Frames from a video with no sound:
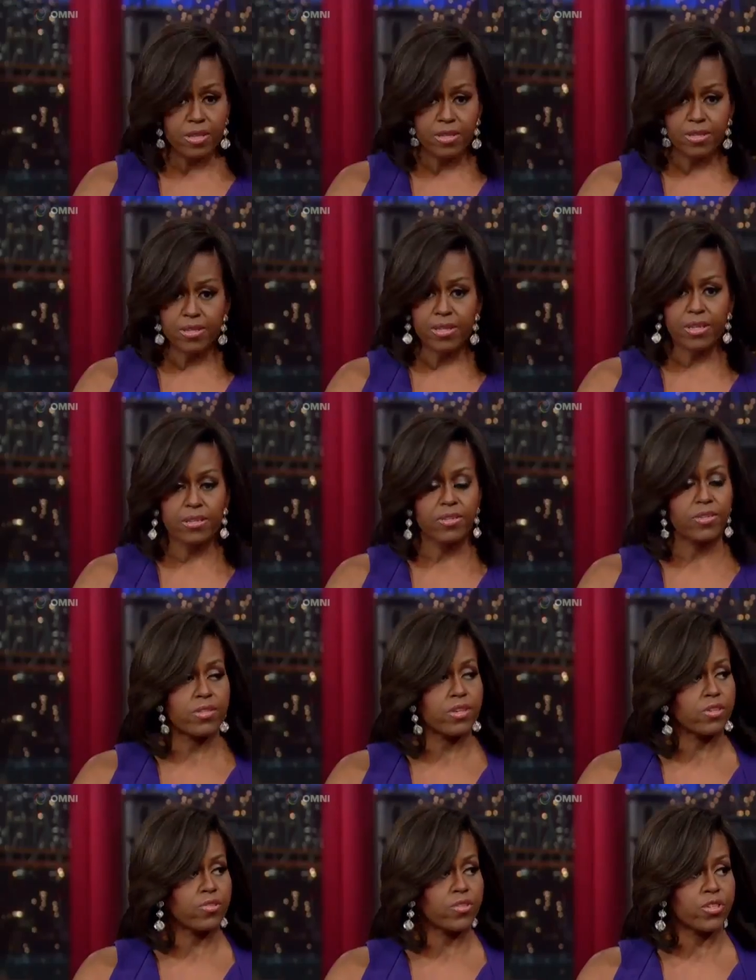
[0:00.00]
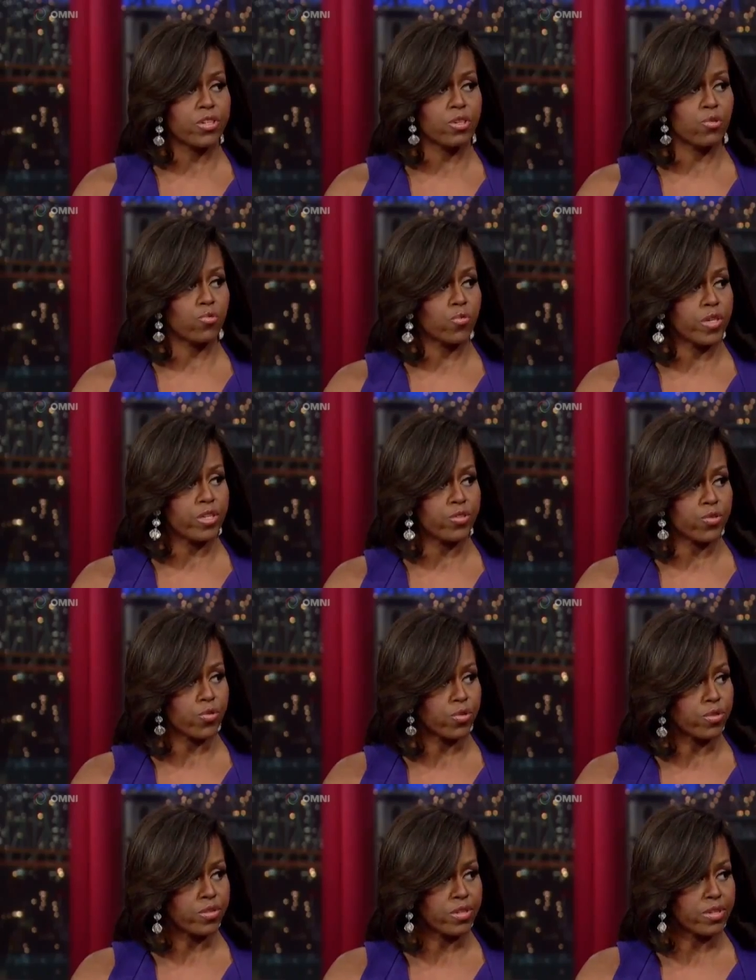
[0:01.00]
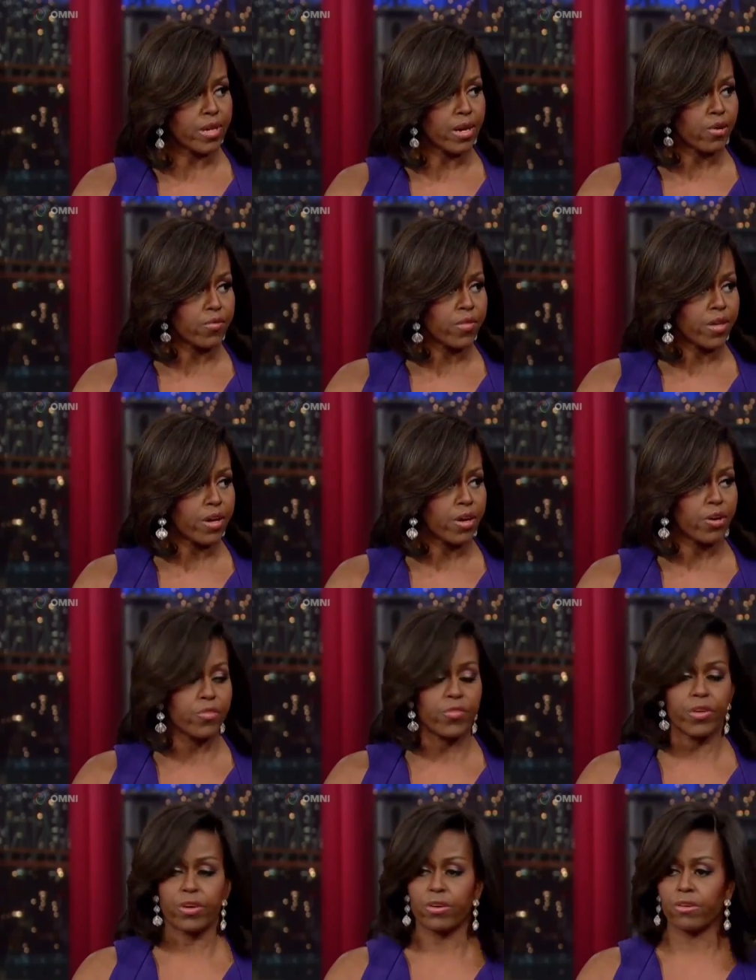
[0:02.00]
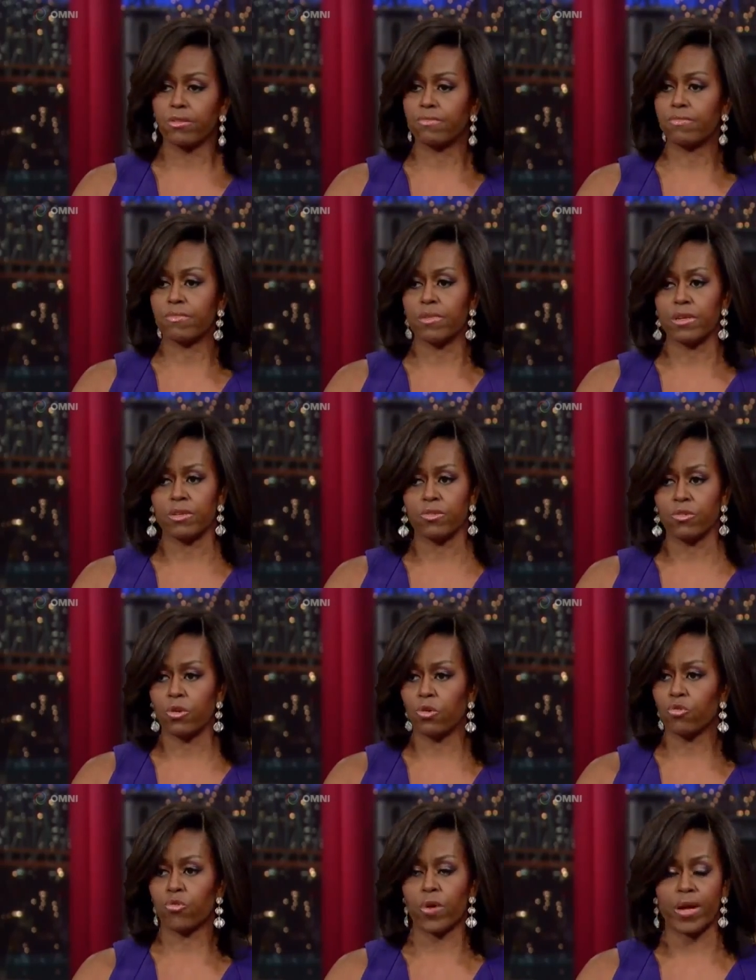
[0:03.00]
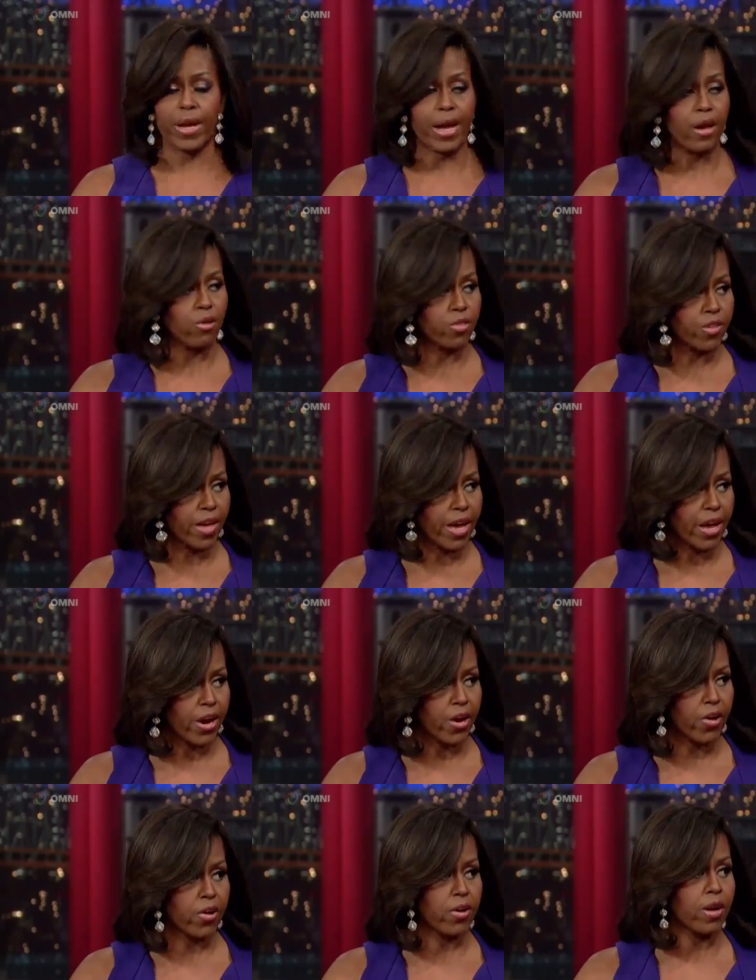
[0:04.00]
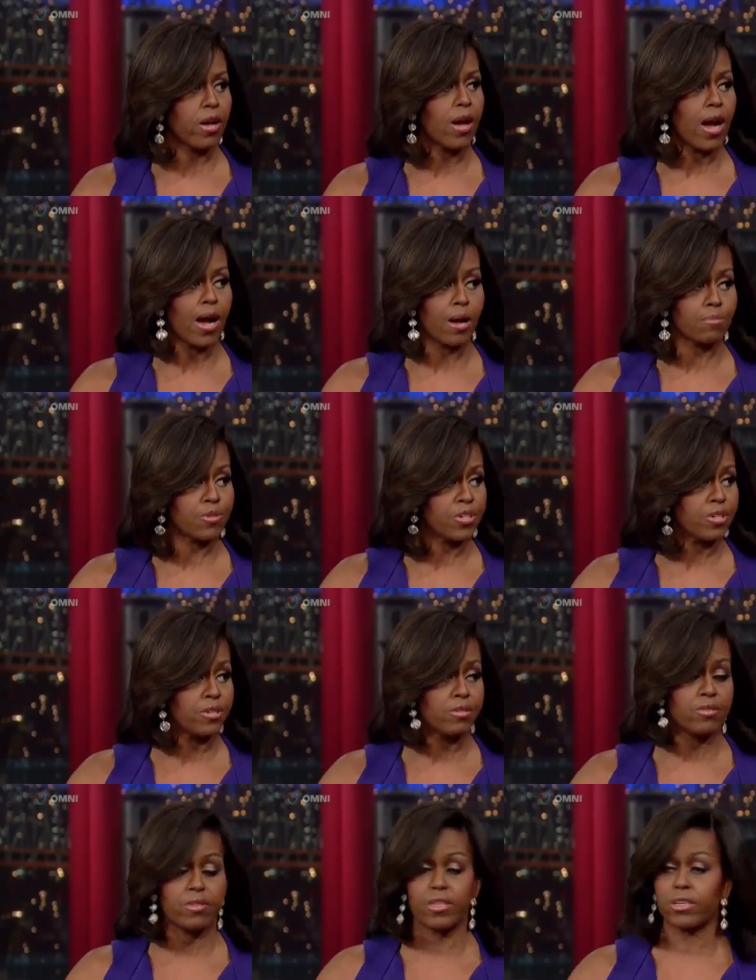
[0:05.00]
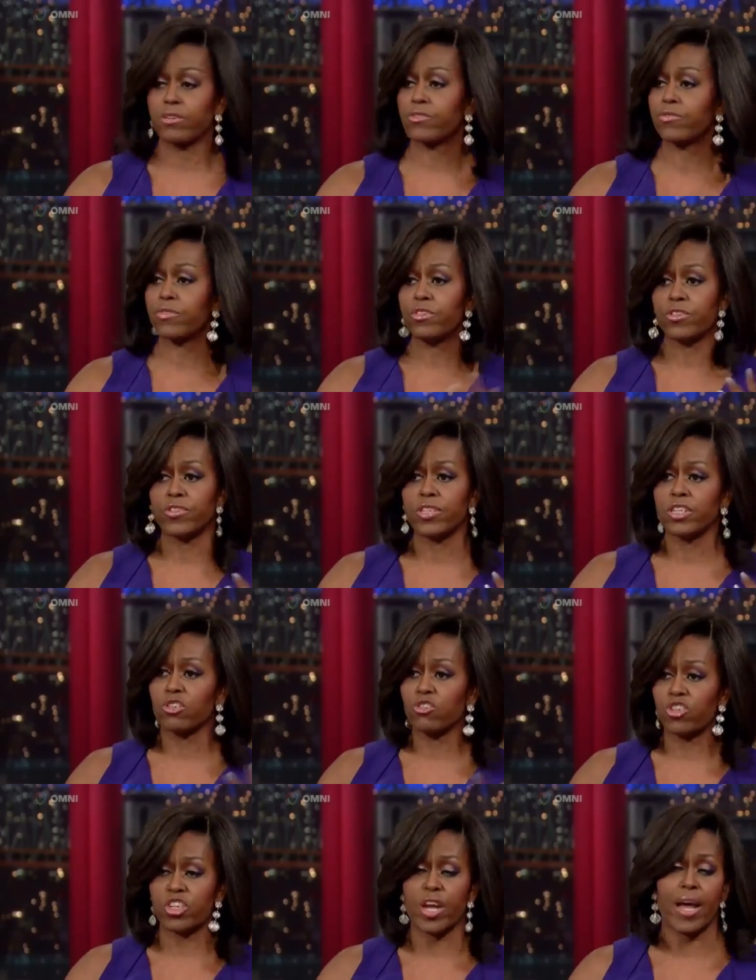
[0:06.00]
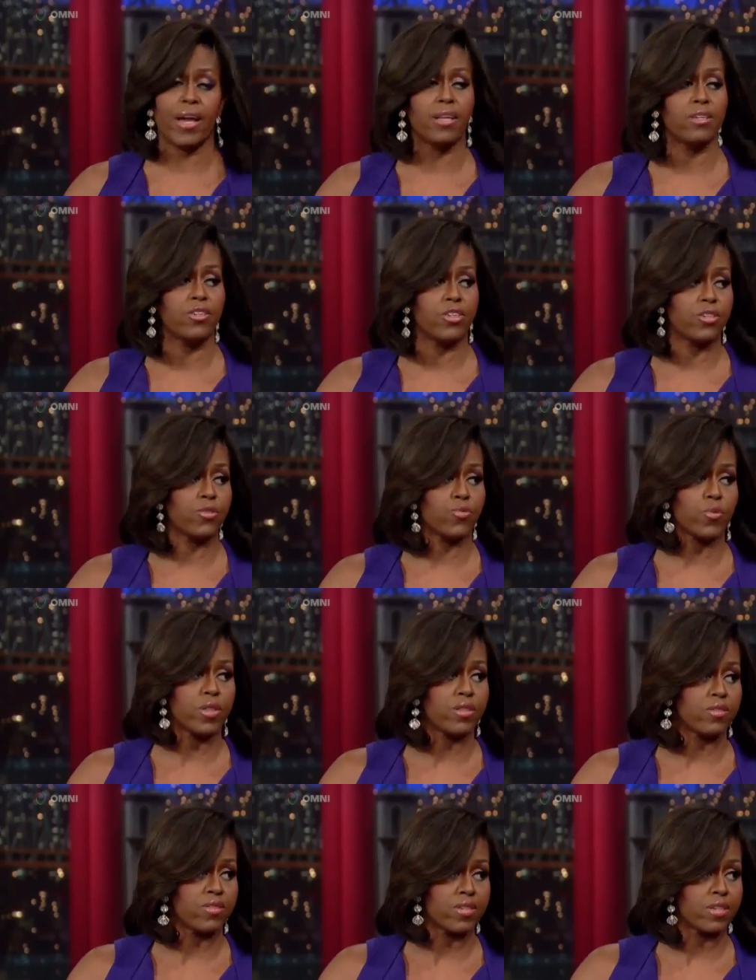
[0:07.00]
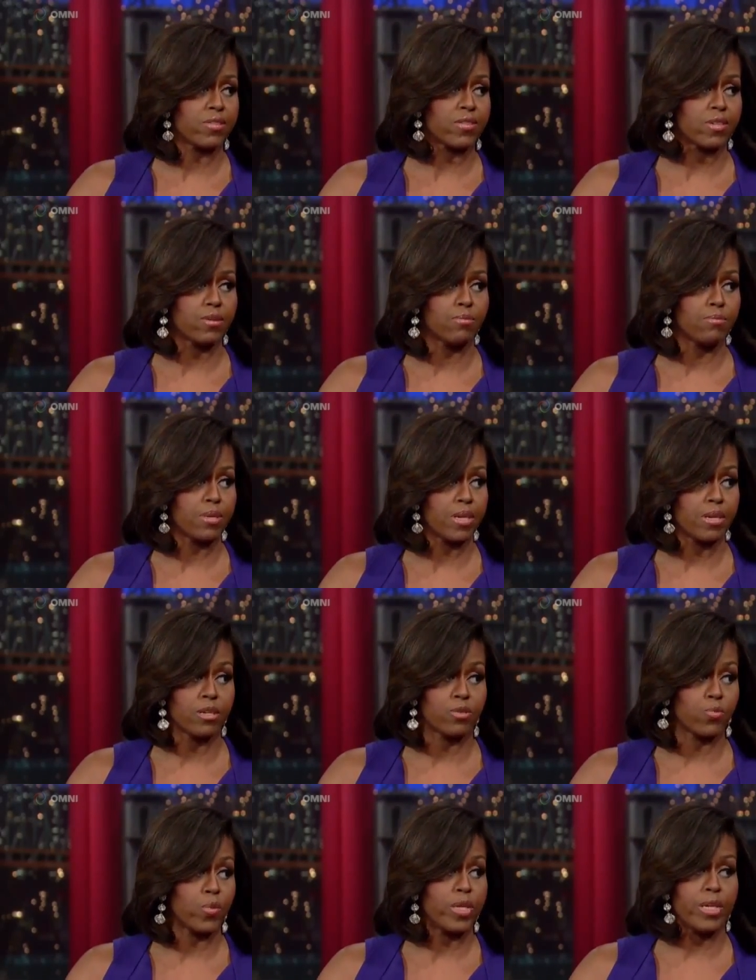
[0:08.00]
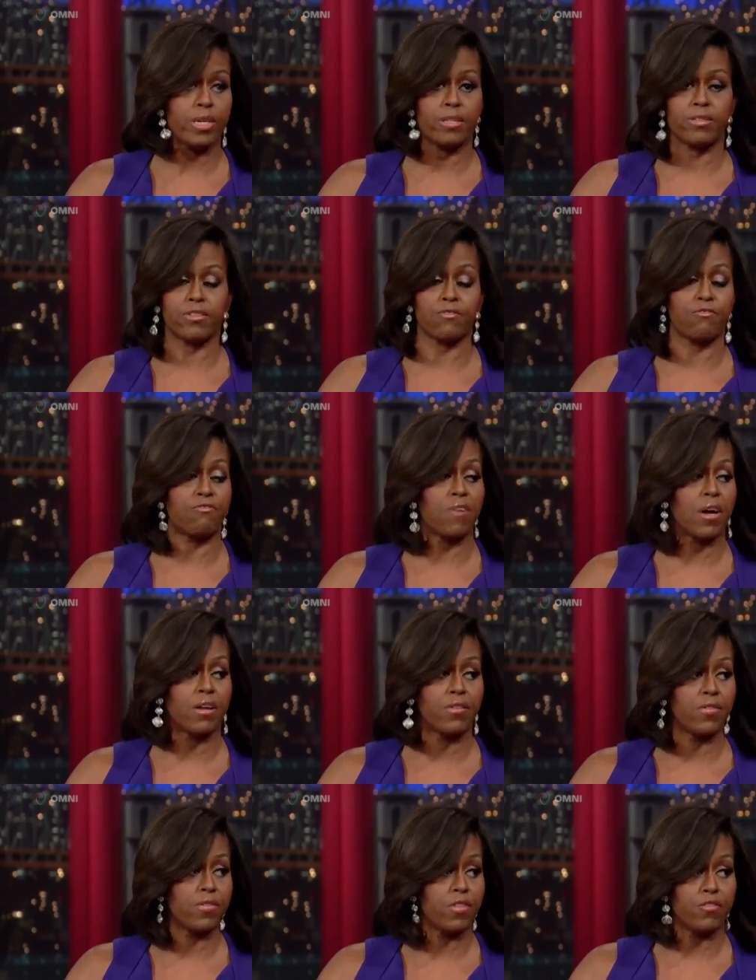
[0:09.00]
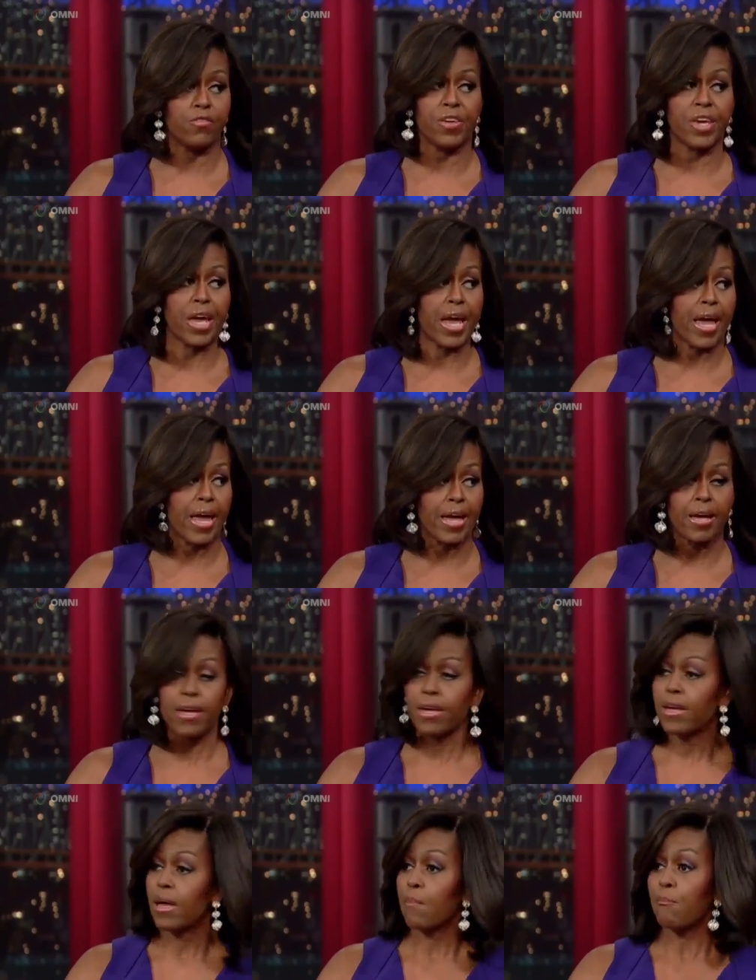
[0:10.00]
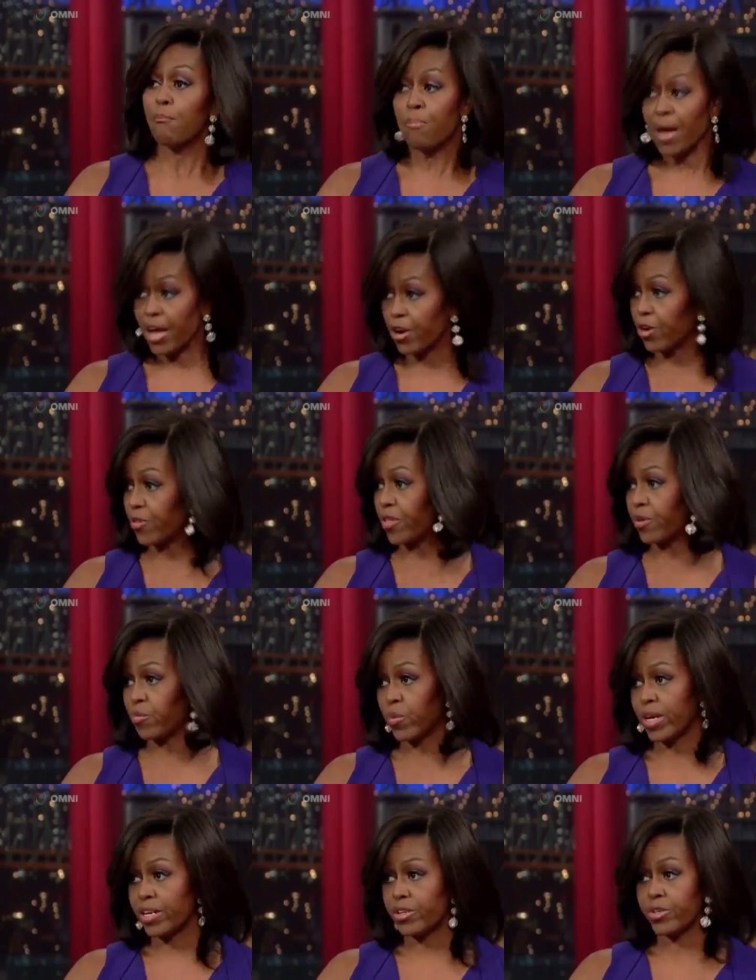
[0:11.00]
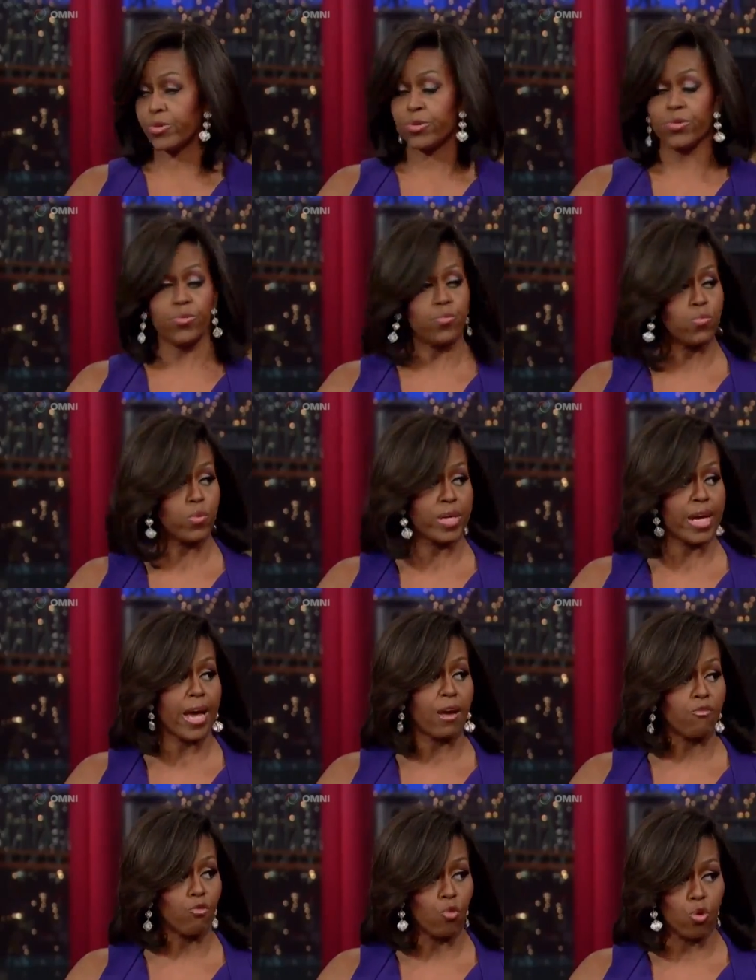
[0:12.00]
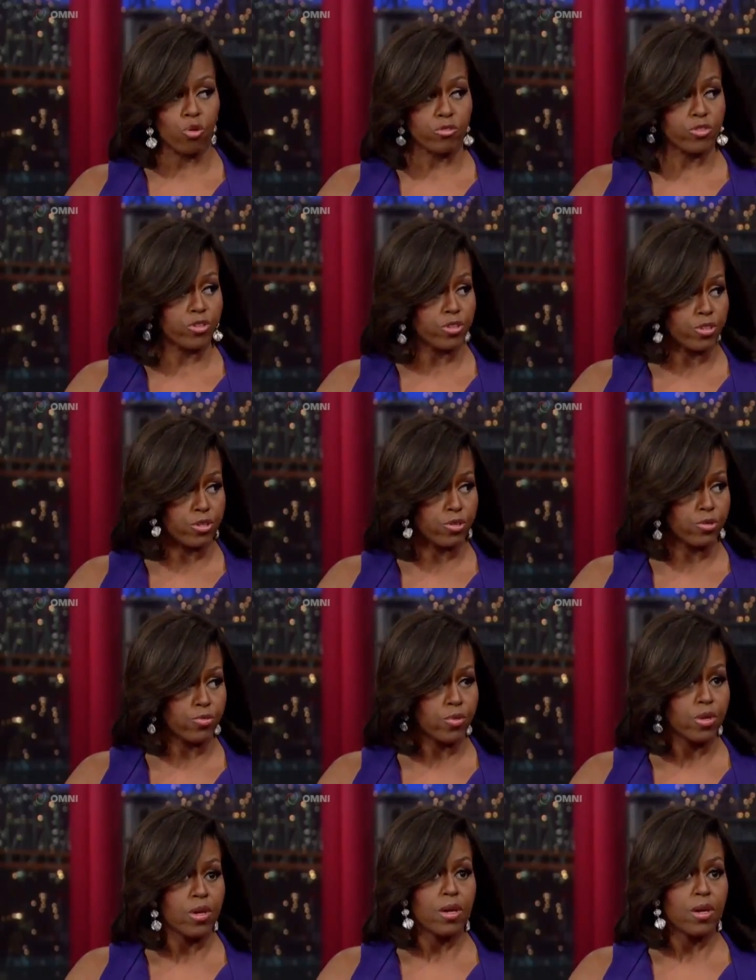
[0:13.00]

exists. There's still resources out there. There are great health care options. There are still challenges with the system because we need to fund the VA better than we do. We have work to do,